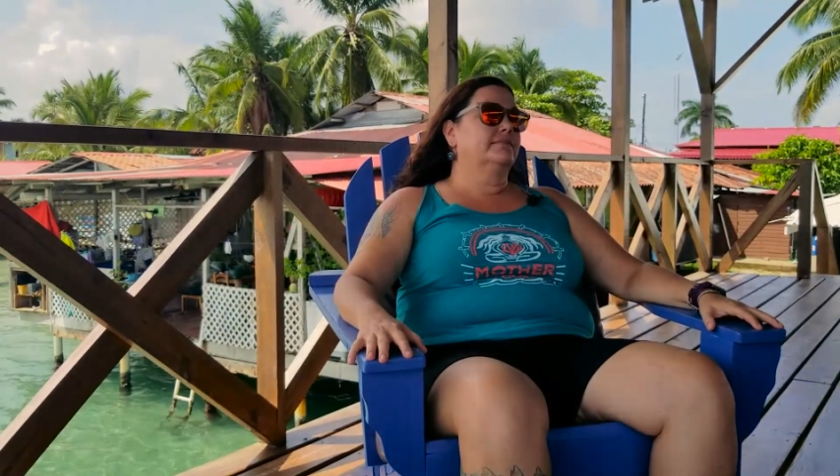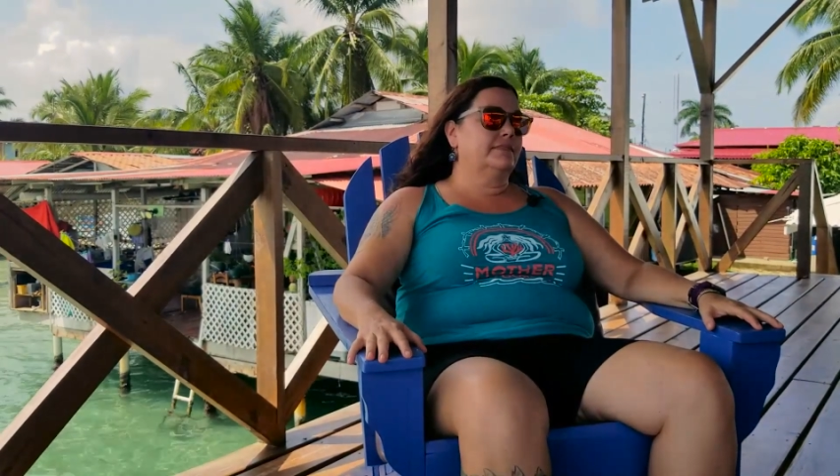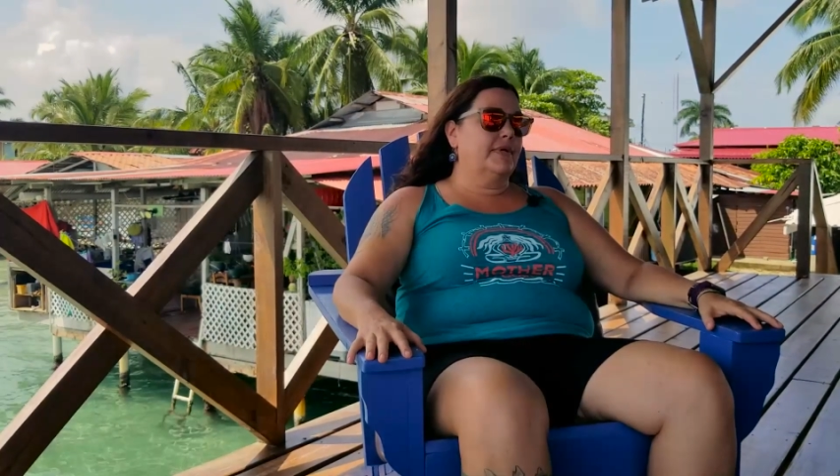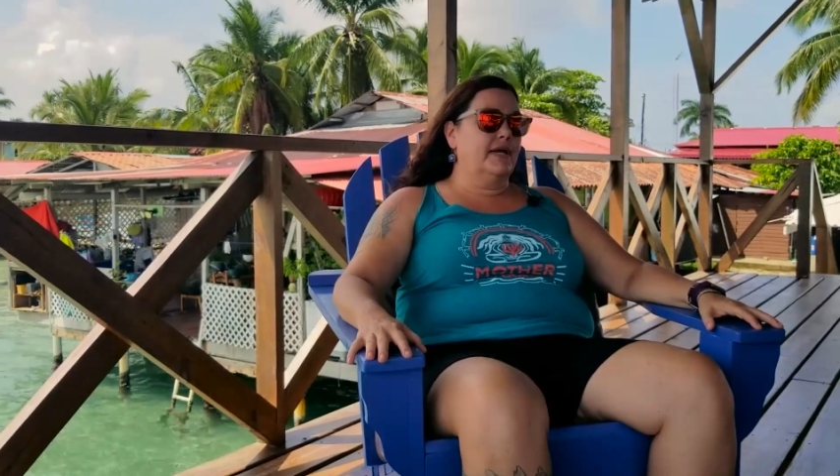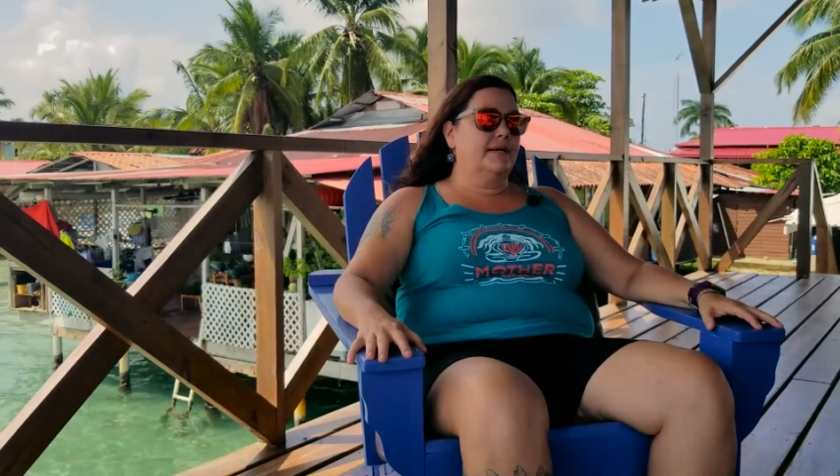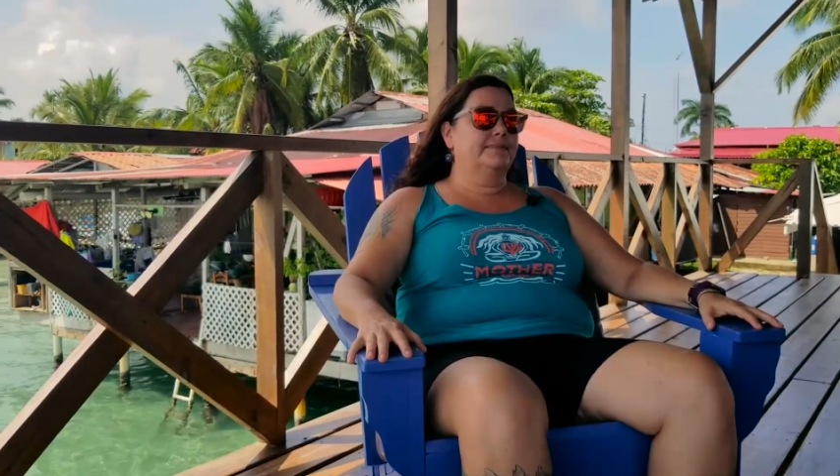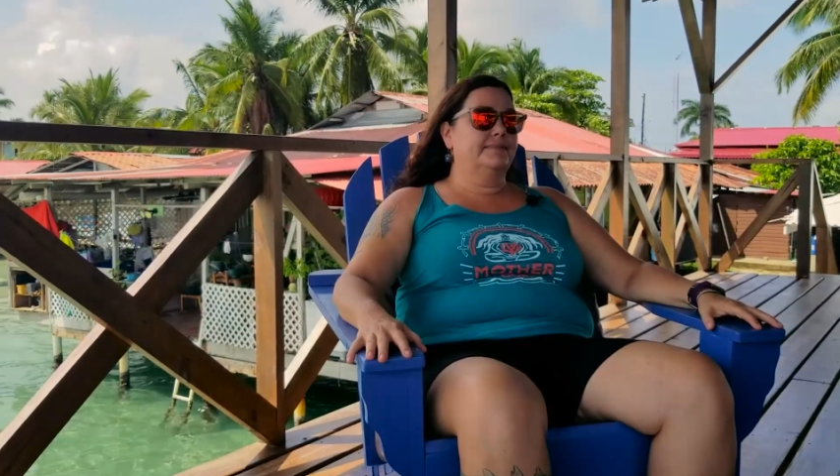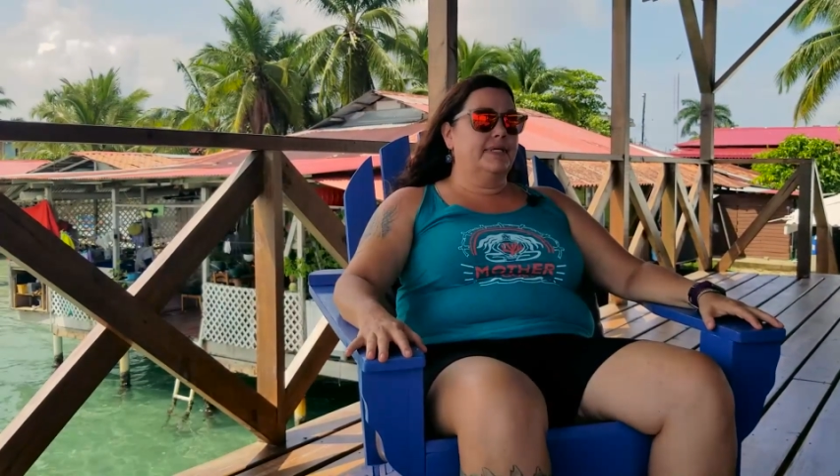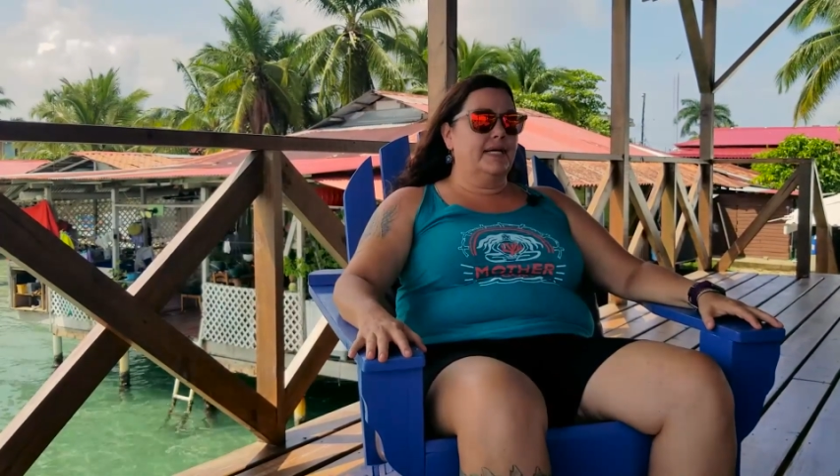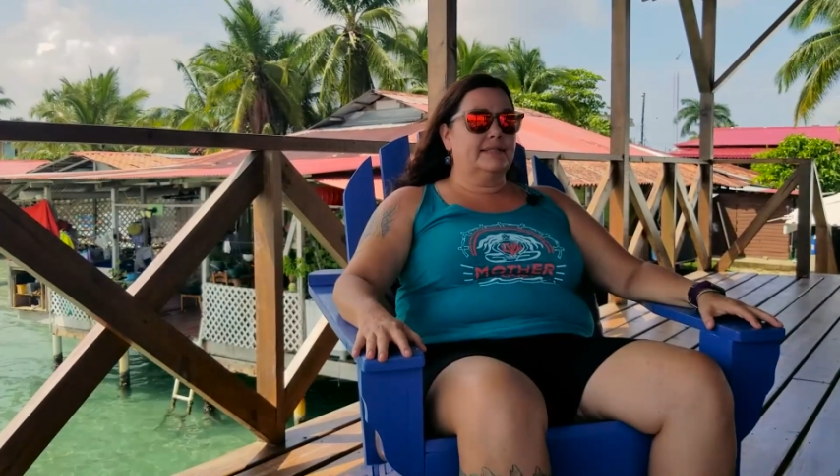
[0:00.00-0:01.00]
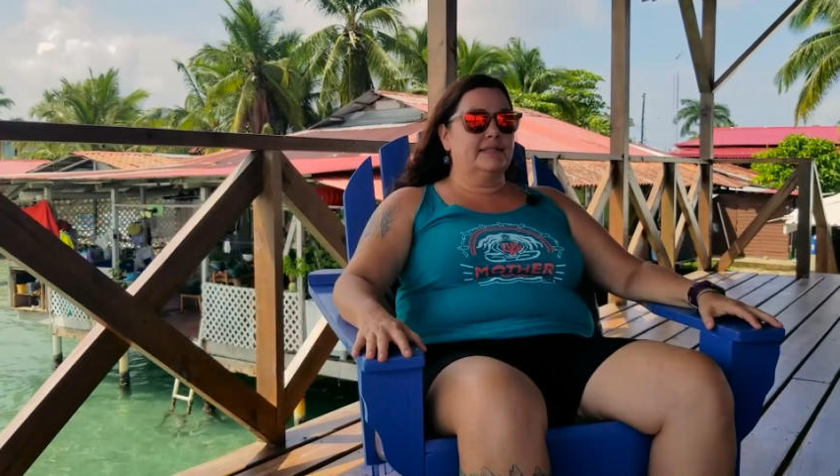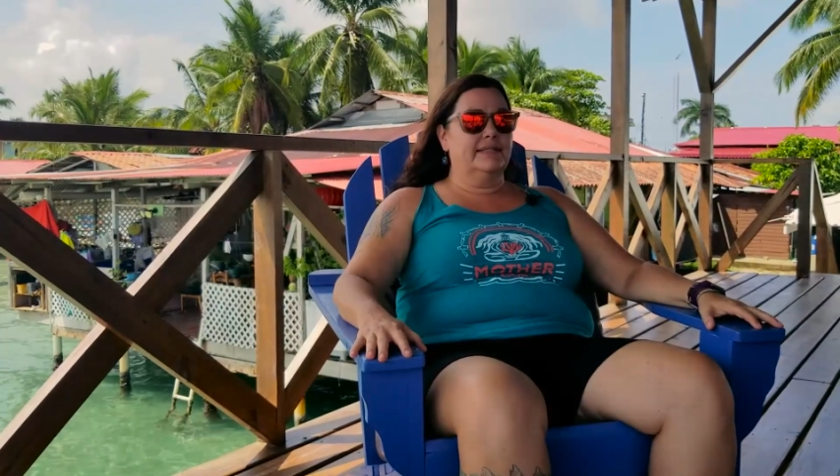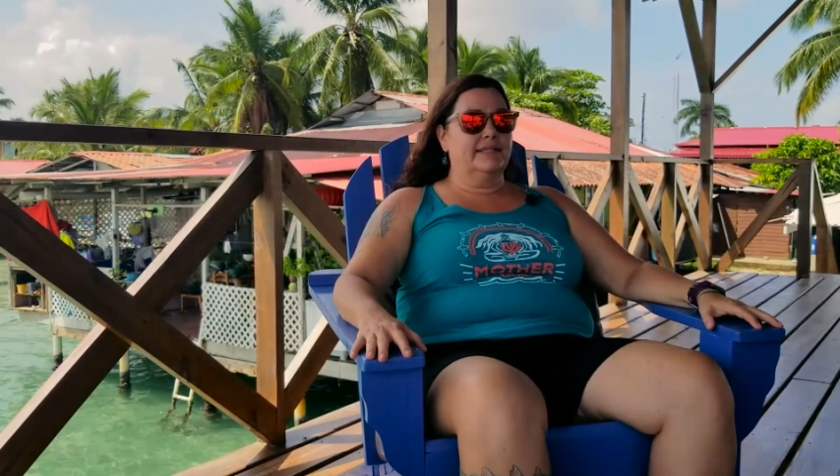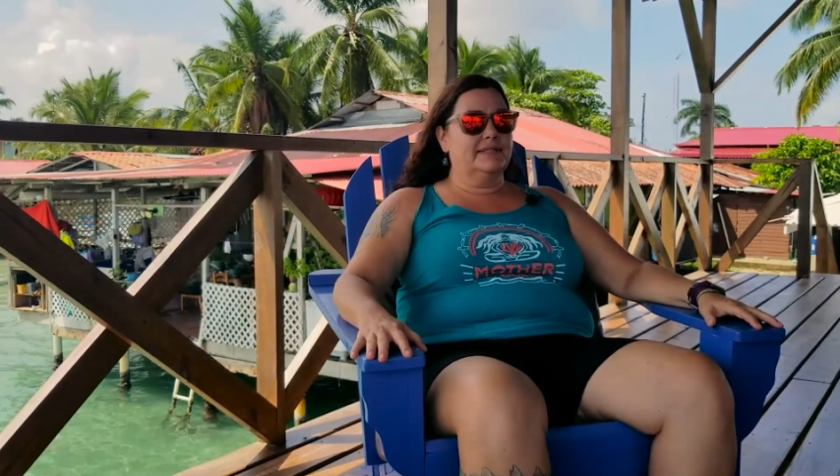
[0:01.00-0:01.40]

Yeah, gasoline